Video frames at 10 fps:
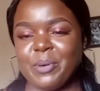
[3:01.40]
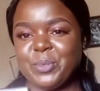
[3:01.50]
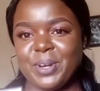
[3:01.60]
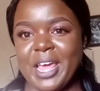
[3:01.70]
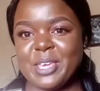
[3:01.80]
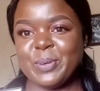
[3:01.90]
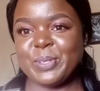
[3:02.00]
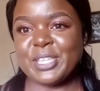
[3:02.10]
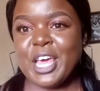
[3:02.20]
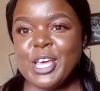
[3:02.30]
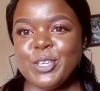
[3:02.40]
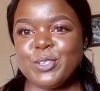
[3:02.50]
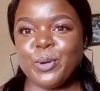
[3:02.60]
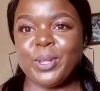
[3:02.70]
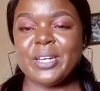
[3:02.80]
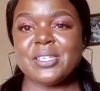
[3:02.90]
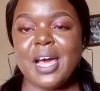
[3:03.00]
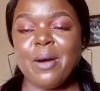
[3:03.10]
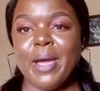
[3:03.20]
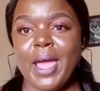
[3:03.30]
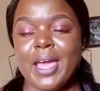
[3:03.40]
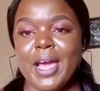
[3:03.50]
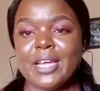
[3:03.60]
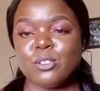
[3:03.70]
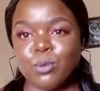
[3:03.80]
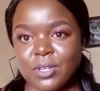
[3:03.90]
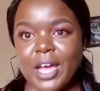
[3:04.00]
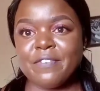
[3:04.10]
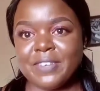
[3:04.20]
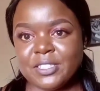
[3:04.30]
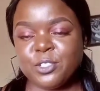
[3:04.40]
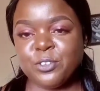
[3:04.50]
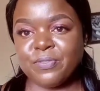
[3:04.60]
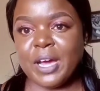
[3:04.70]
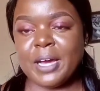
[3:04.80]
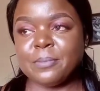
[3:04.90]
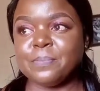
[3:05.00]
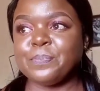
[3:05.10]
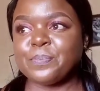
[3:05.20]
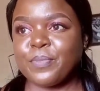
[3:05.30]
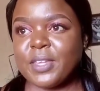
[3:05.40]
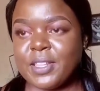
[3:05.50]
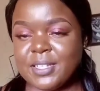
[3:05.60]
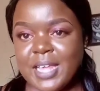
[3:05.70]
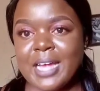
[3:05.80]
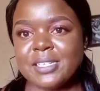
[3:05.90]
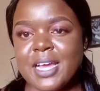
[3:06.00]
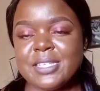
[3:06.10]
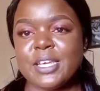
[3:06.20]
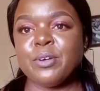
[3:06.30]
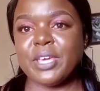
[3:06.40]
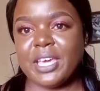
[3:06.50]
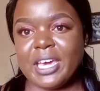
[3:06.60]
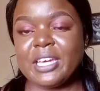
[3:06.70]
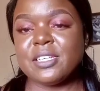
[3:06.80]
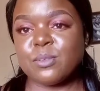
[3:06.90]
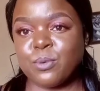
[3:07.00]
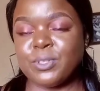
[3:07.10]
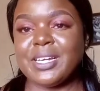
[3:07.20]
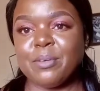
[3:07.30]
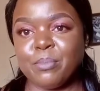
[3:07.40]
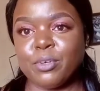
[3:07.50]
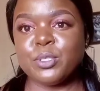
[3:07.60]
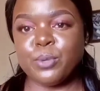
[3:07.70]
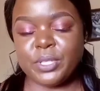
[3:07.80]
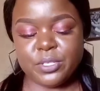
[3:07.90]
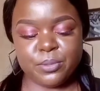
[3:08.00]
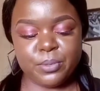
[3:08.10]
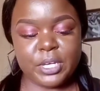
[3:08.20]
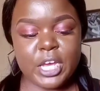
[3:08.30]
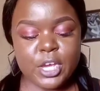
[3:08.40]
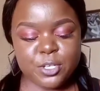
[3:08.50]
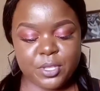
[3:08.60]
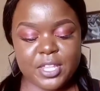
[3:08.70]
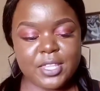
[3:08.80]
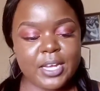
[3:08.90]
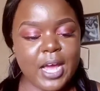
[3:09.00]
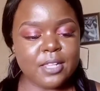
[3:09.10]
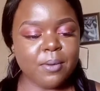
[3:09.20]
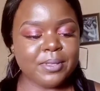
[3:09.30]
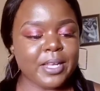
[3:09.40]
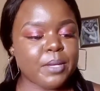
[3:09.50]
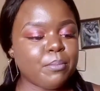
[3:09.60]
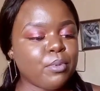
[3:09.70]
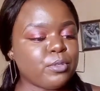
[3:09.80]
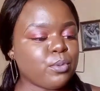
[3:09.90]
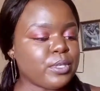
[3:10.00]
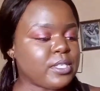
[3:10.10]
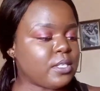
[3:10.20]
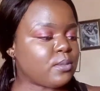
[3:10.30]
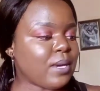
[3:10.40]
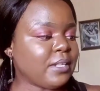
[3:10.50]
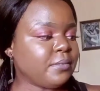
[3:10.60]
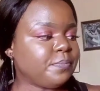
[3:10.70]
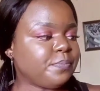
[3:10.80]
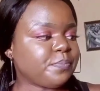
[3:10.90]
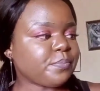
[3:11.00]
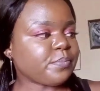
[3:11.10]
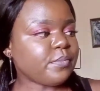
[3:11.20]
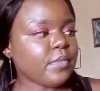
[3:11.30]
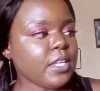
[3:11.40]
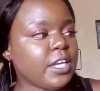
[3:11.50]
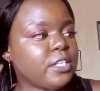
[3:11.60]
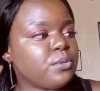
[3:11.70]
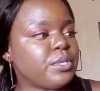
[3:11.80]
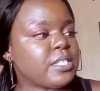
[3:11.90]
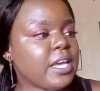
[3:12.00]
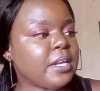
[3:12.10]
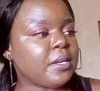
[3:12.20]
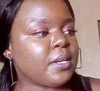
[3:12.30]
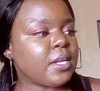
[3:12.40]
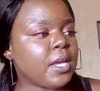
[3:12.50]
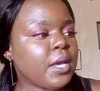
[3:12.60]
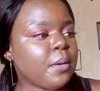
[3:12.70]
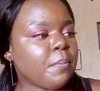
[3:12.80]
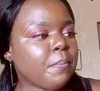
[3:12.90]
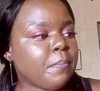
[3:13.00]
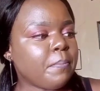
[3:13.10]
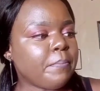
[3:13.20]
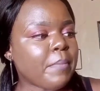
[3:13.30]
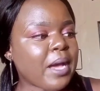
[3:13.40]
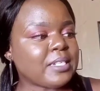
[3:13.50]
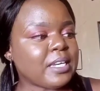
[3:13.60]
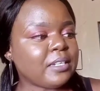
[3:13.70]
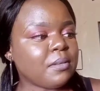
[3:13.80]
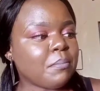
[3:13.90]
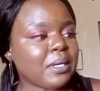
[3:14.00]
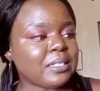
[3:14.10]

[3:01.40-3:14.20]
which one I use. So that is how I took advantage of that and said, okay, it is good that he bought all these three. So the third other one that he bought was this one. It's written Madame